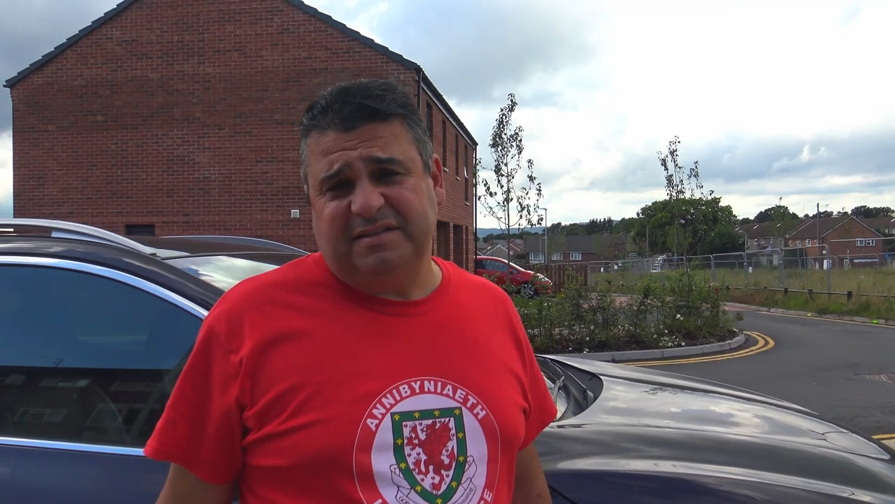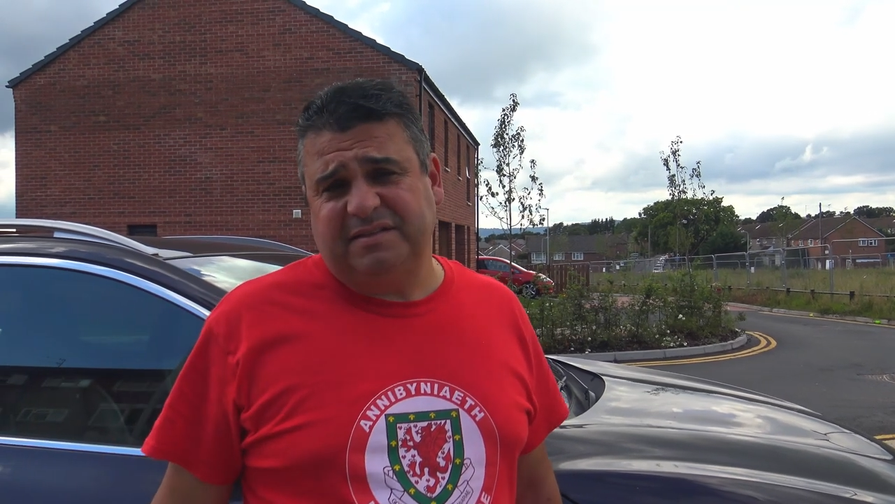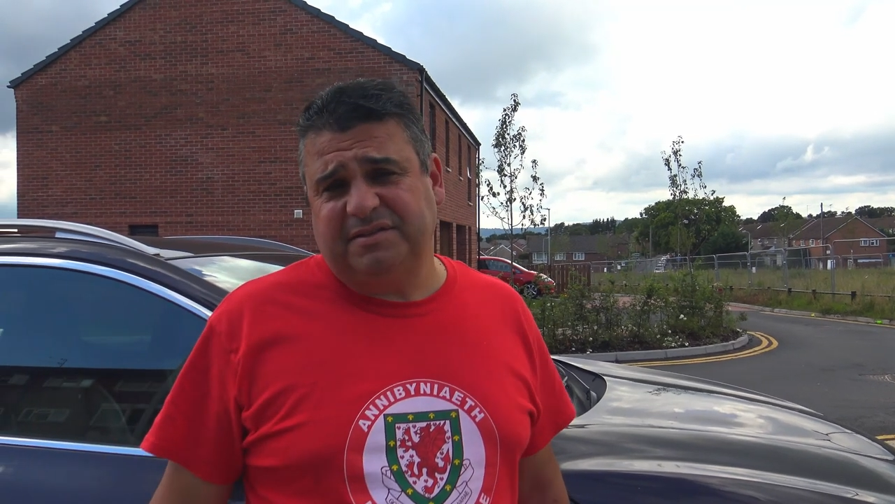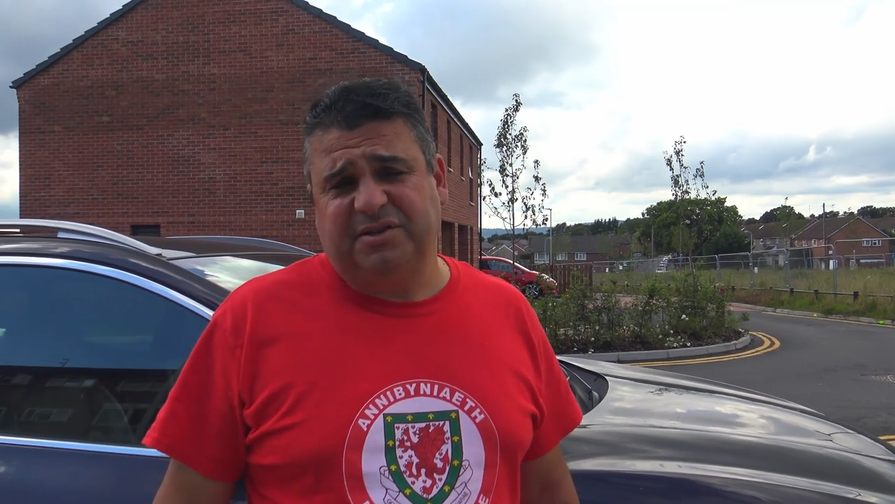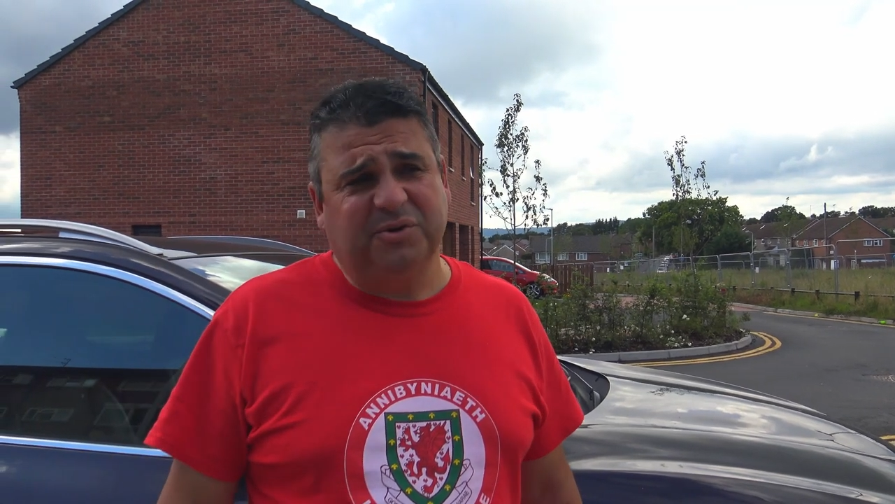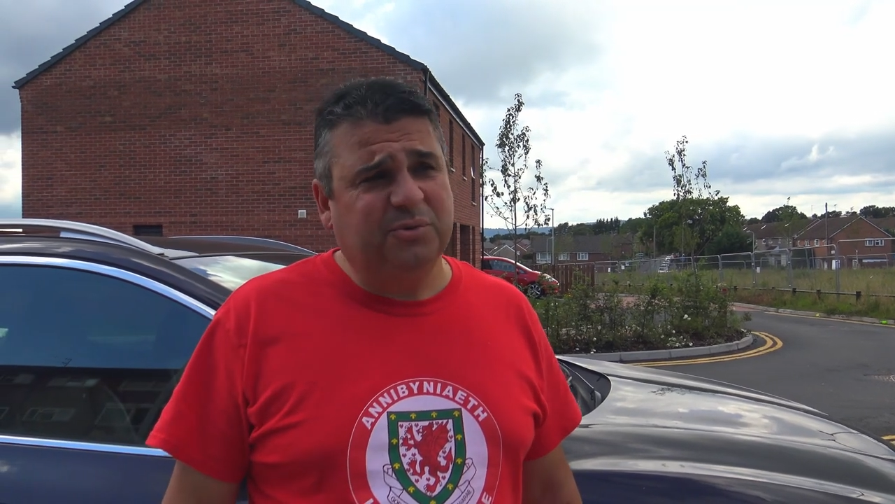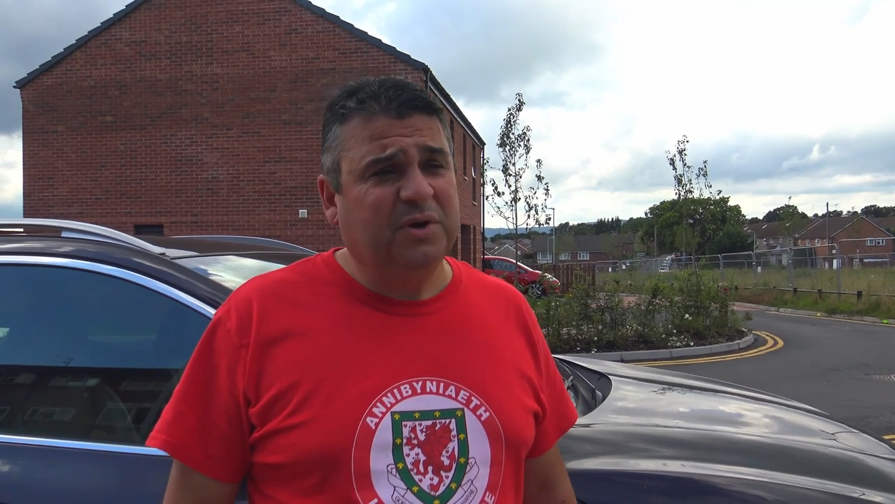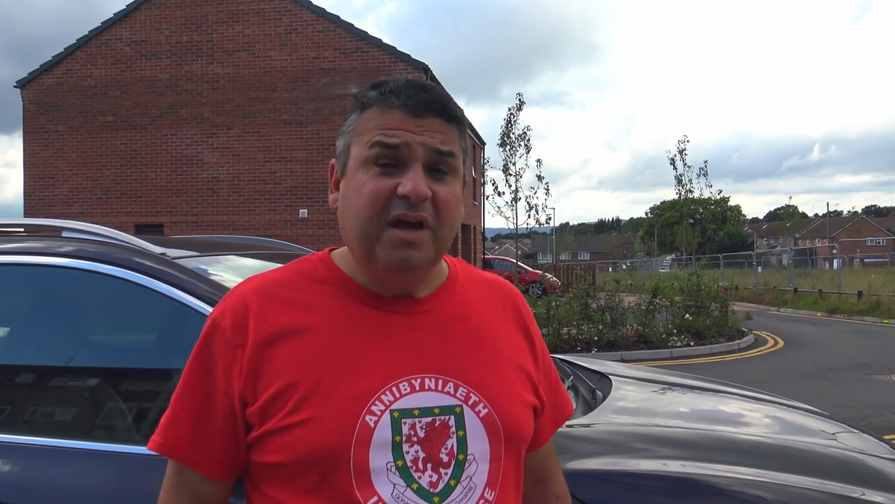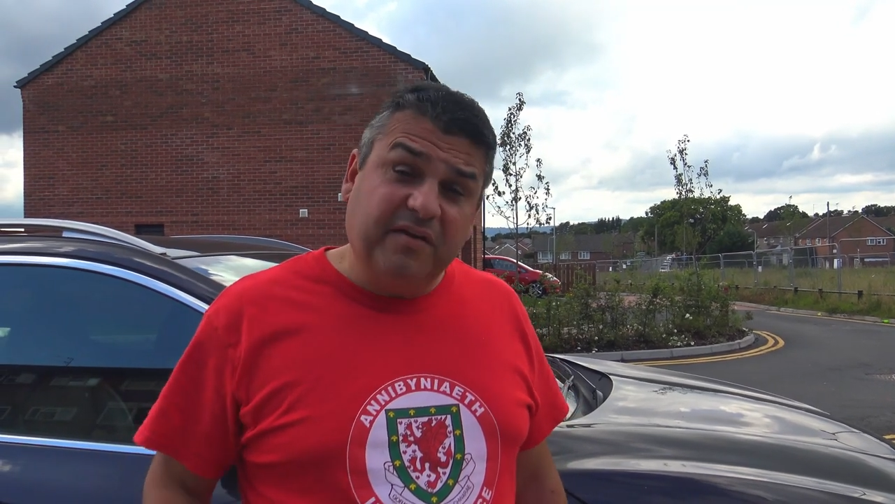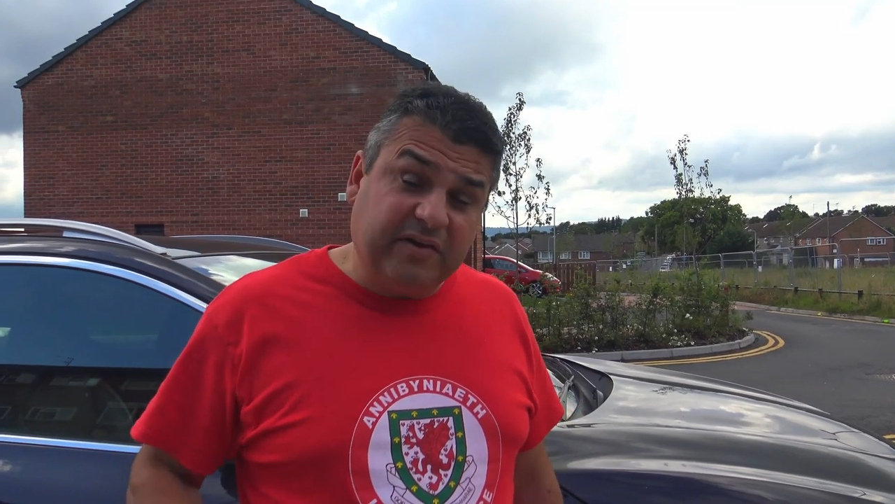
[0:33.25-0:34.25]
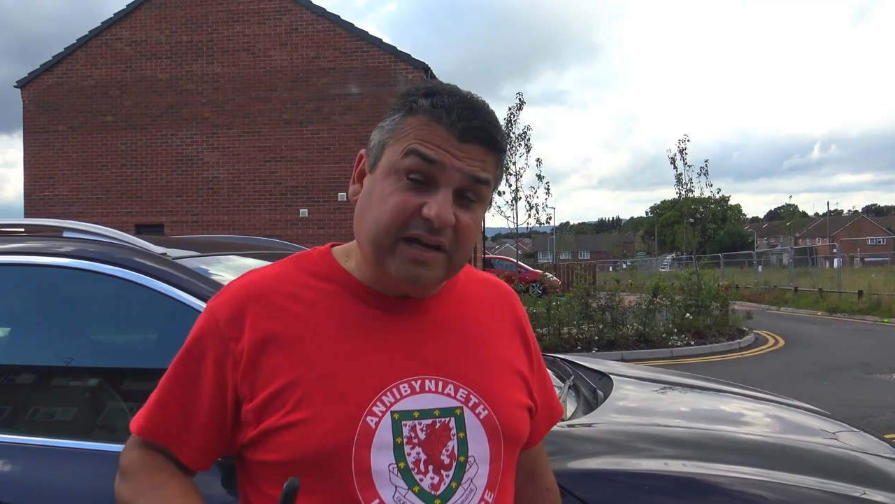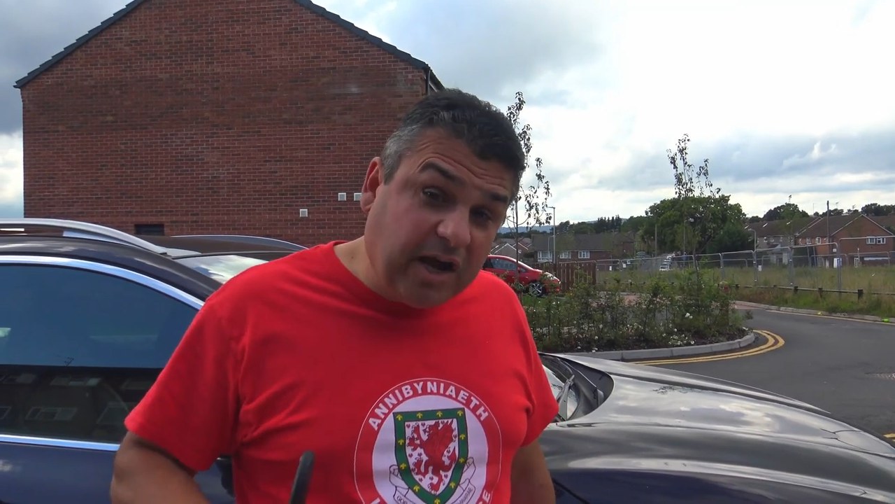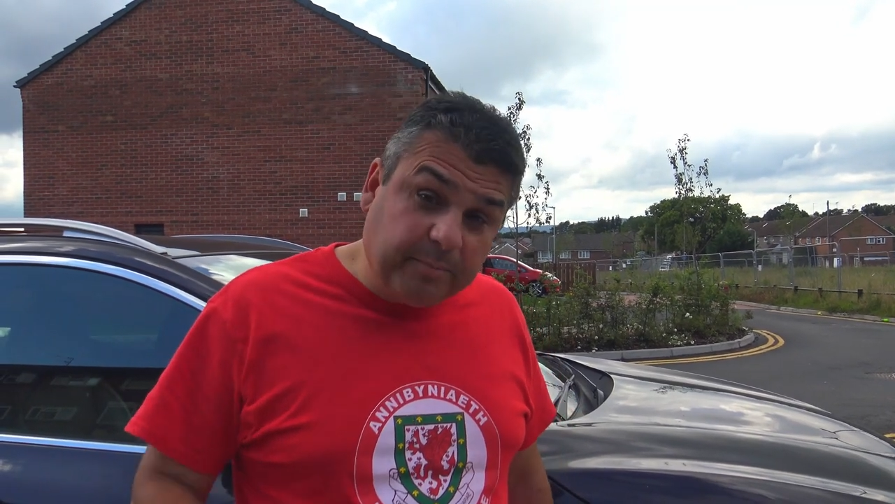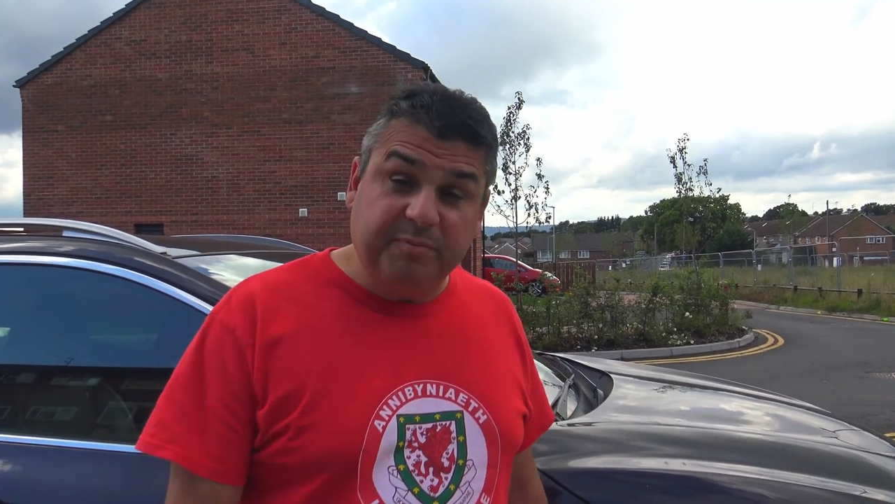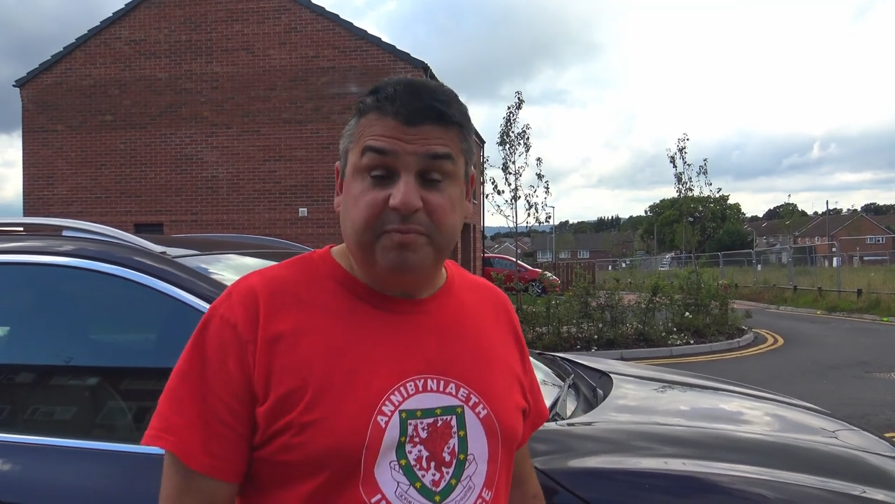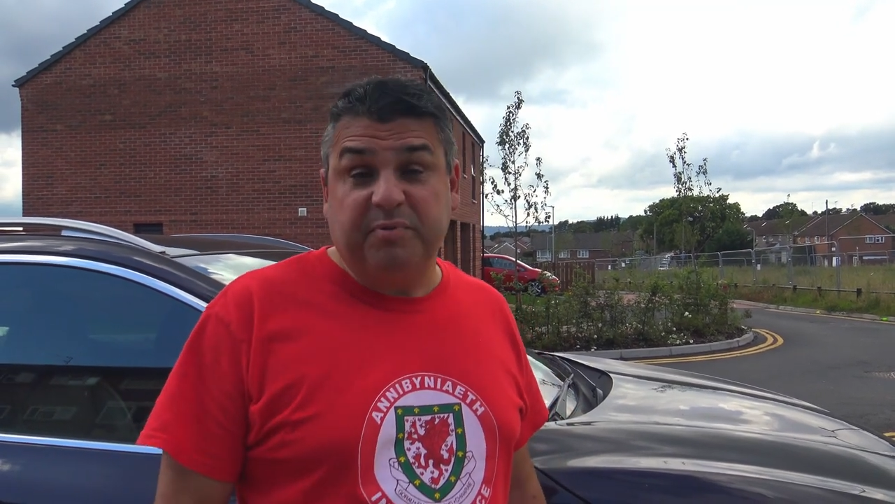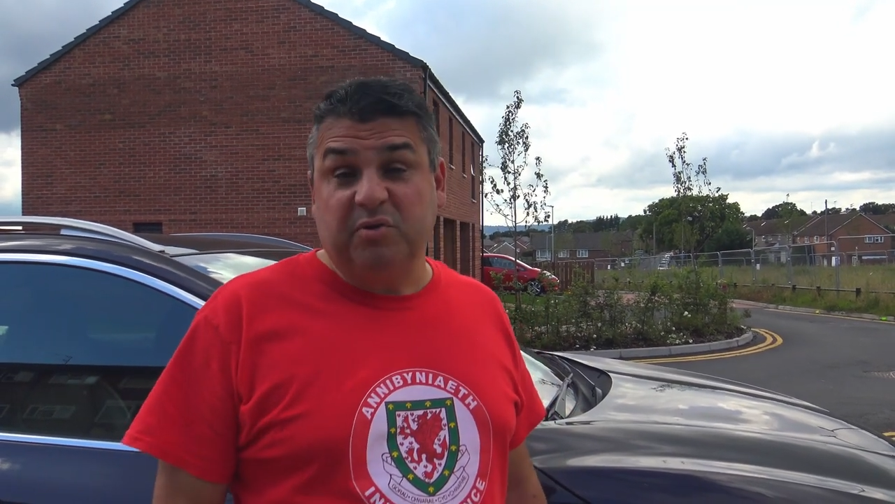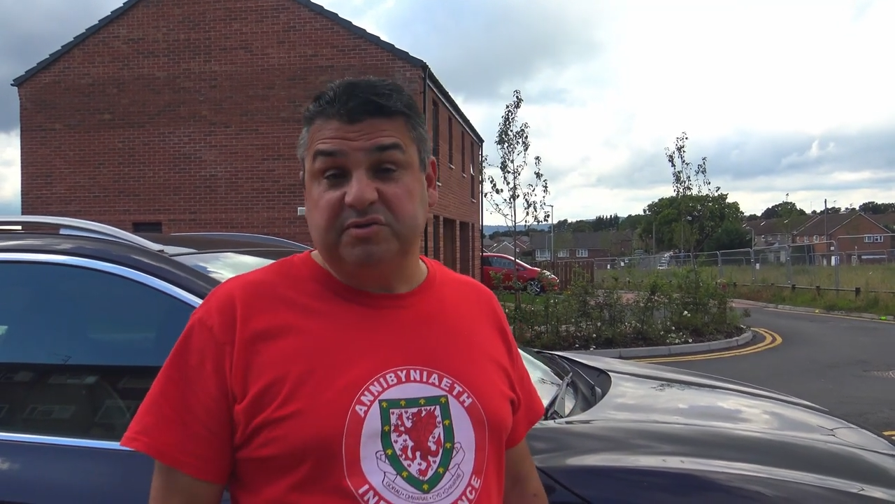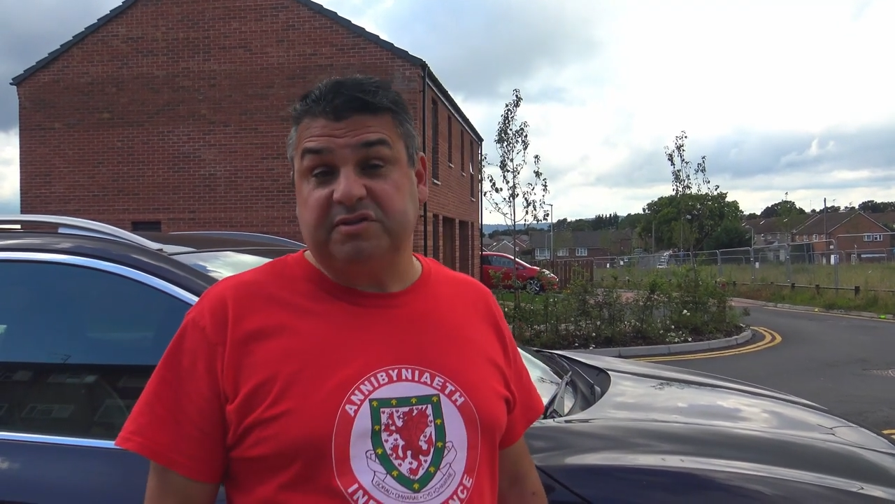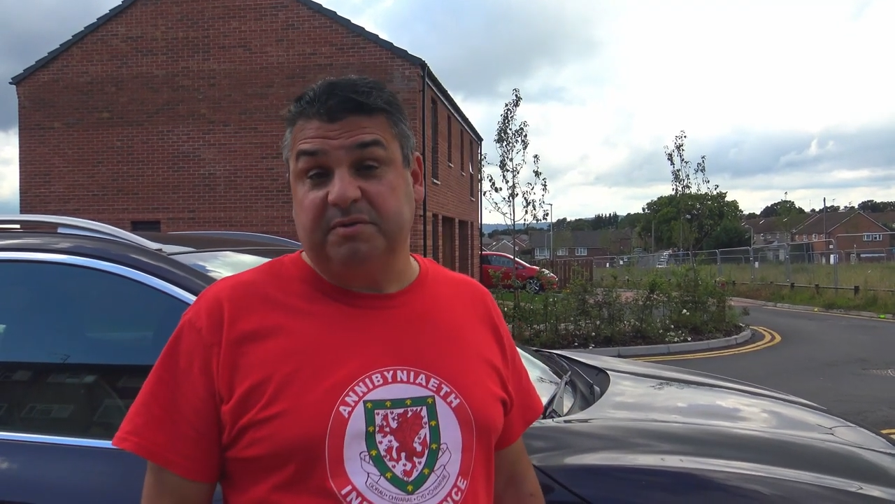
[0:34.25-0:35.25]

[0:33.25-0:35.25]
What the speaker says: So we've got a couple of proposals